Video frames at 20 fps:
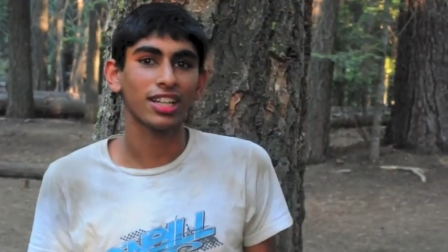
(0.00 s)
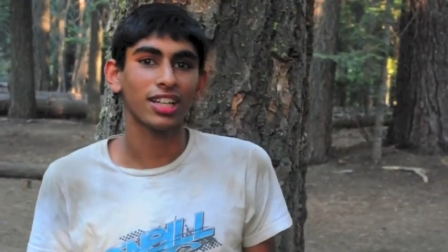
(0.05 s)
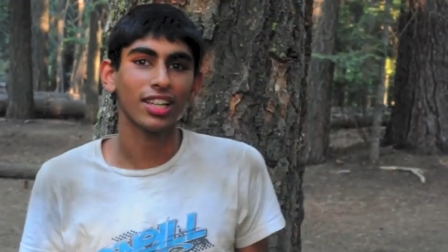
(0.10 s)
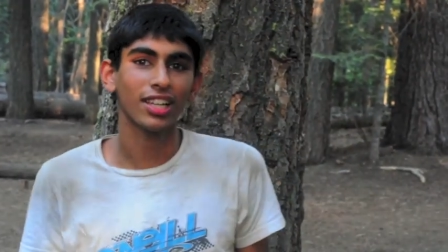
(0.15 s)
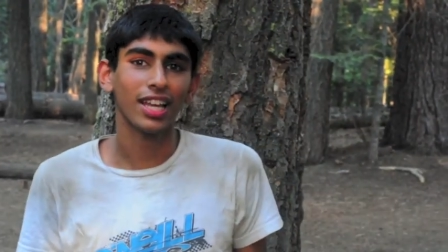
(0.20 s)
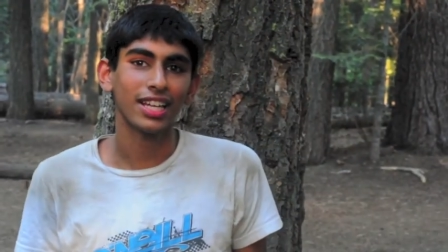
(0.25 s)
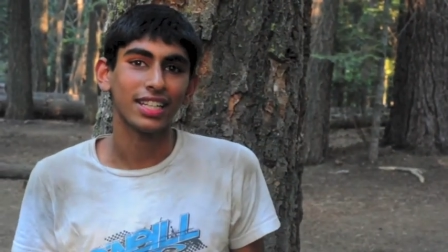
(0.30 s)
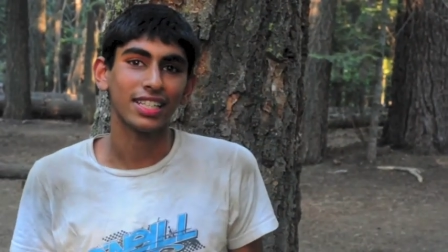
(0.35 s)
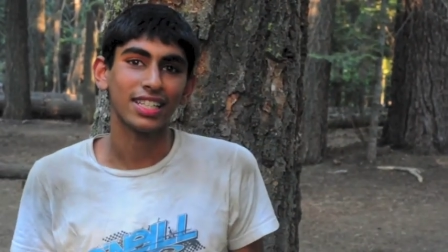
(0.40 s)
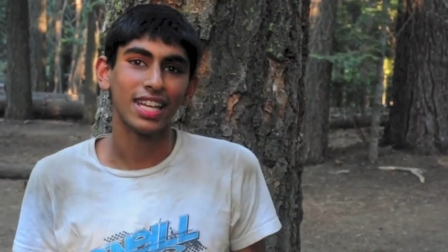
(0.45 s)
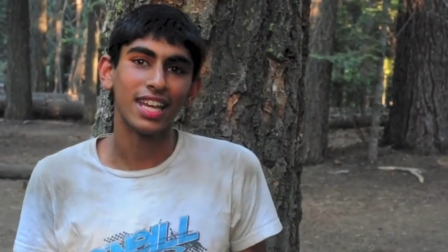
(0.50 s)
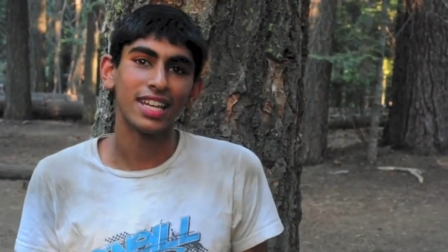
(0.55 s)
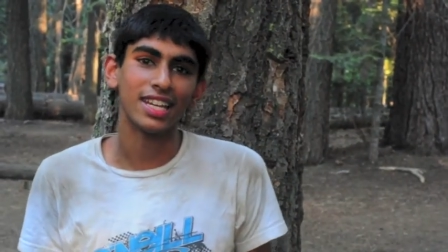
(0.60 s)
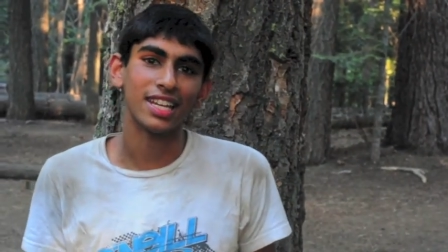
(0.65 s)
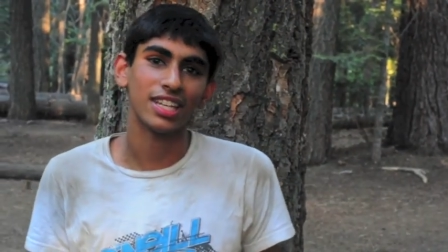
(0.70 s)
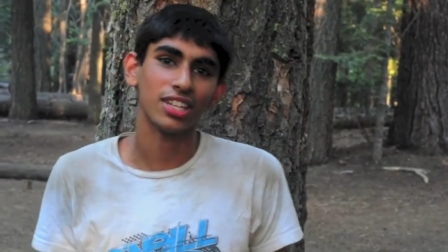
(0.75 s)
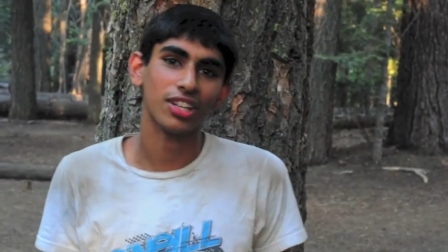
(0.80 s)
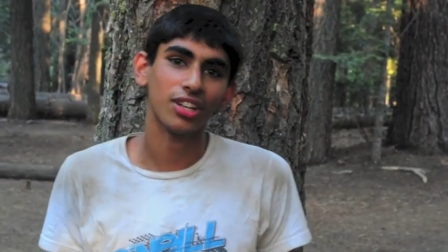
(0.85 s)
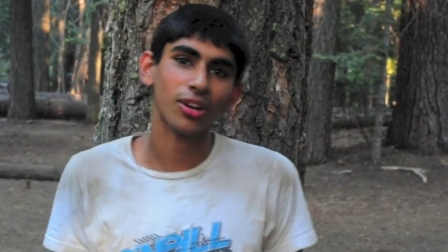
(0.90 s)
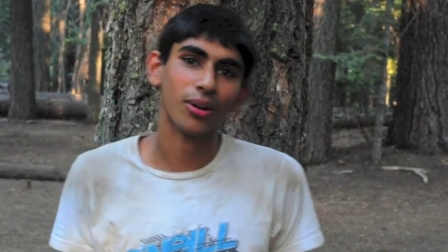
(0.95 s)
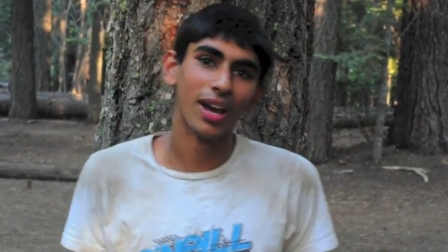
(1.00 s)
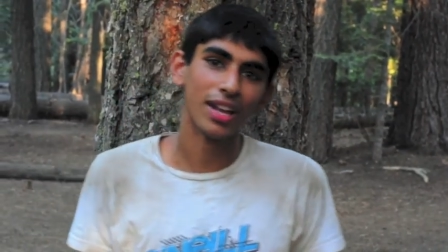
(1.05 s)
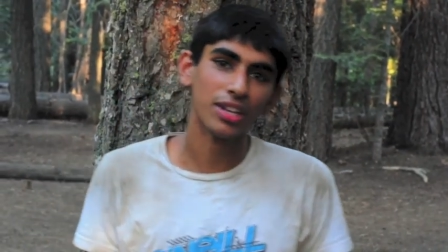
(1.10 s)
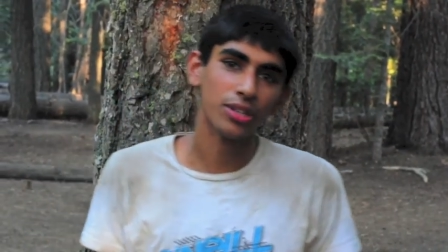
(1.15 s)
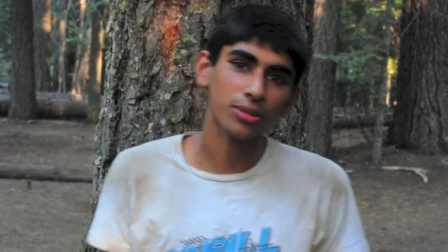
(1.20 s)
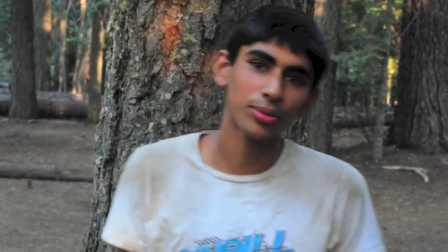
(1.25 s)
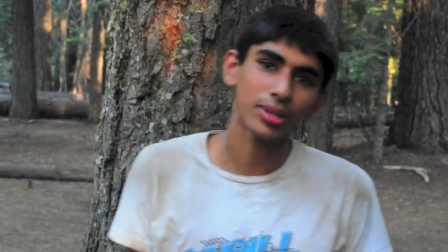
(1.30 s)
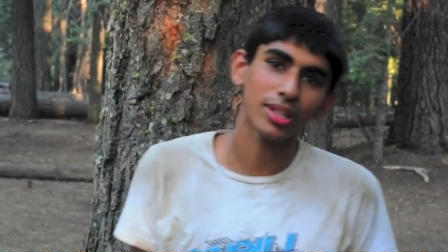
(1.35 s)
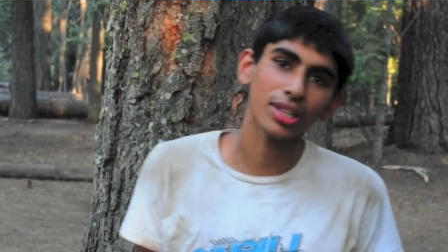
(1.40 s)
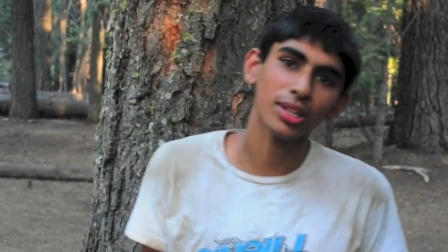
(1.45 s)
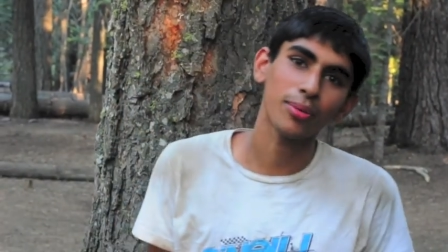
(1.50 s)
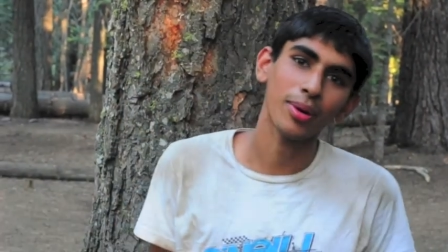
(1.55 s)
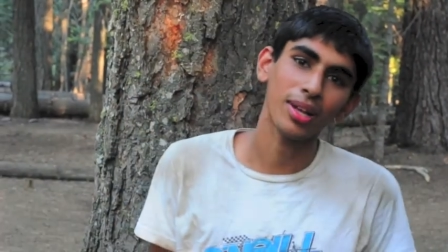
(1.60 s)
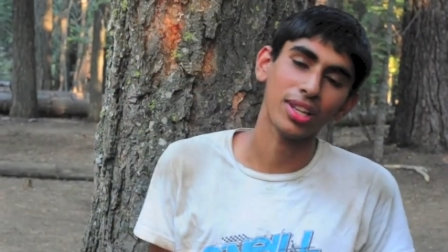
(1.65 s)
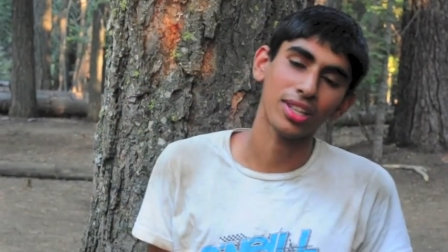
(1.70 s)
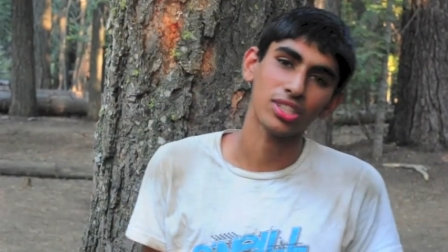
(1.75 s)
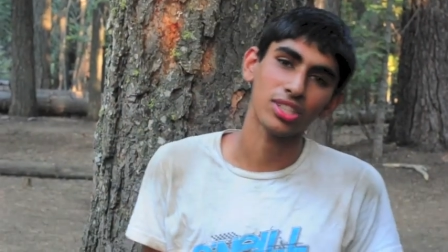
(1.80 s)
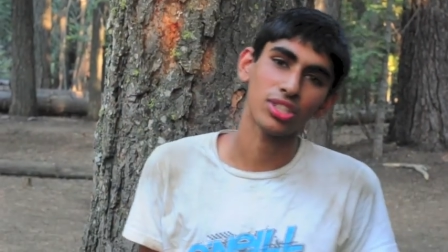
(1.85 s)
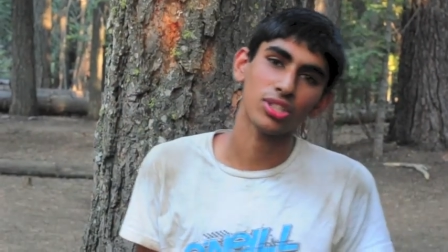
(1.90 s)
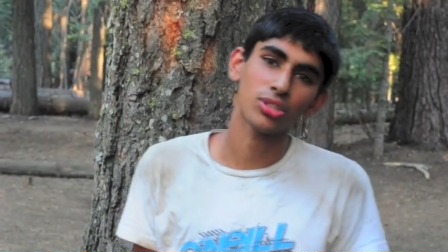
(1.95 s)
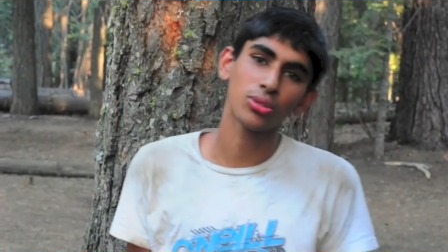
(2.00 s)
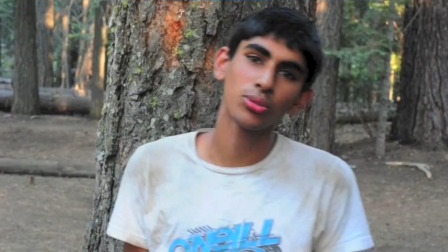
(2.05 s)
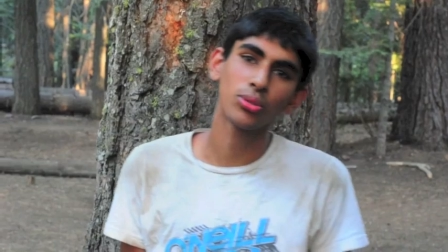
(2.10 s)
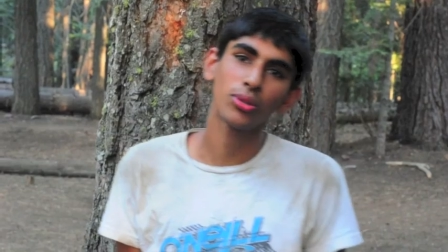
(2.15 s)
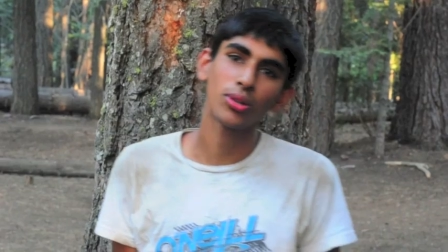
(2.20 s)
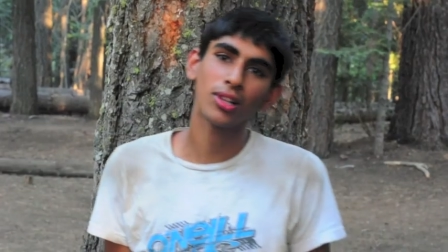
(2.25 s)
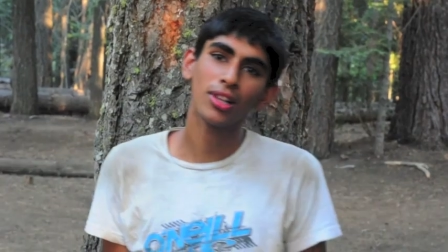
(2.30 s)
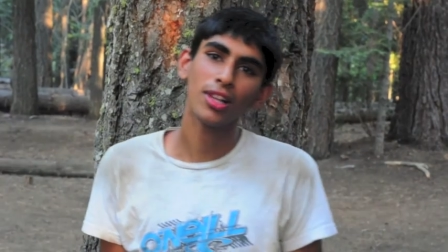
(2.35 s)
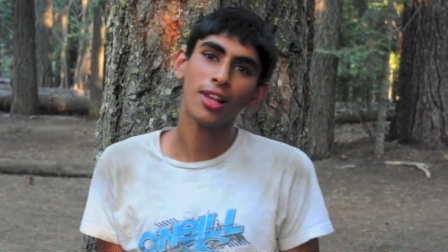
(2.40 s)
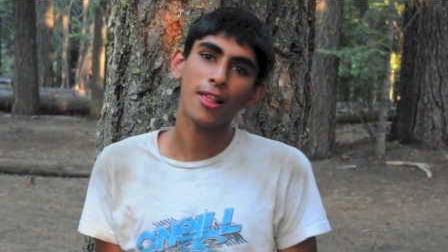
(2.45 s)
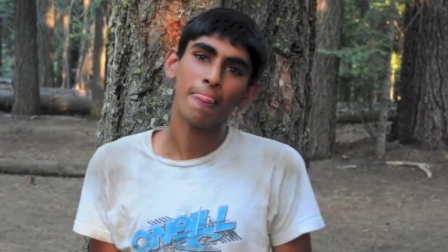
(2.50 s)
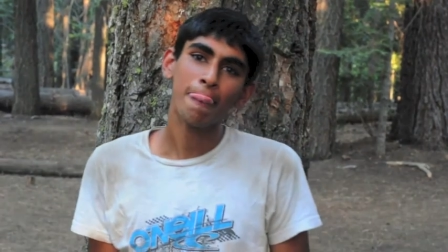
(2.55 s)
collect data. You know, I do really well in school,